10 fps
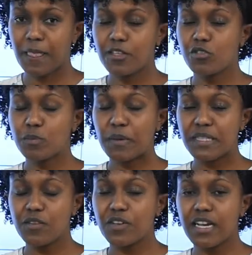So
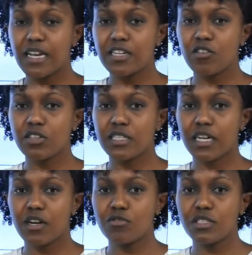specifically, cost
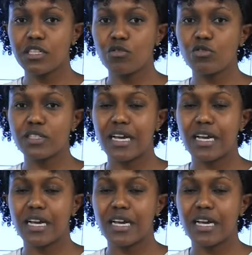accounting looks